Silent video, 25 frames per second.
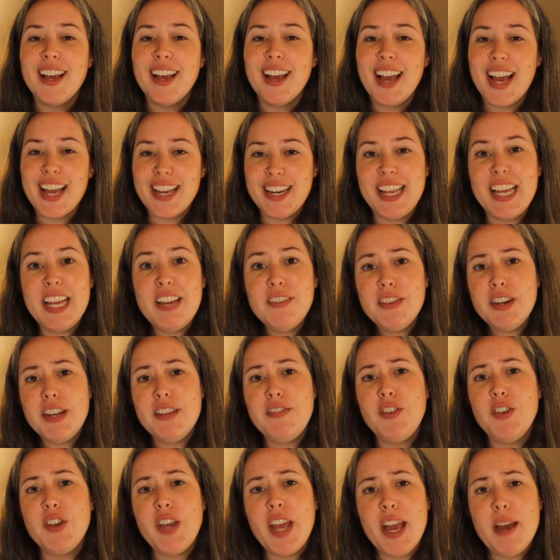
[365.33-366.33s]
And even
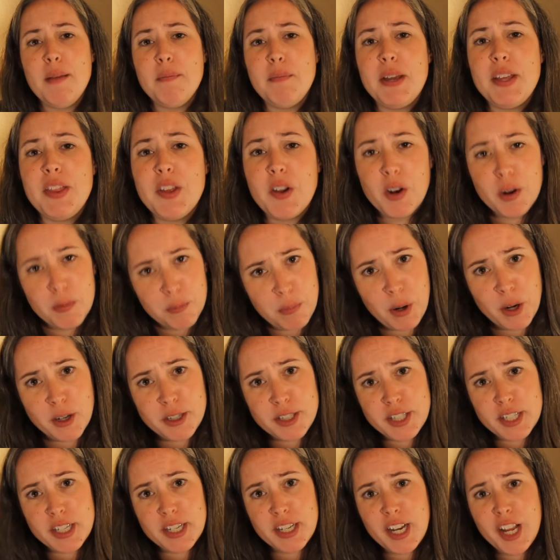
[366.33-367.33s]
if you can't be there in
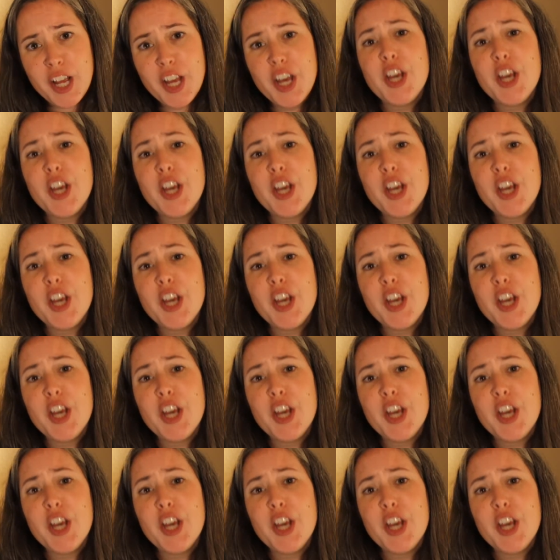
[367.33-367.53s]
person,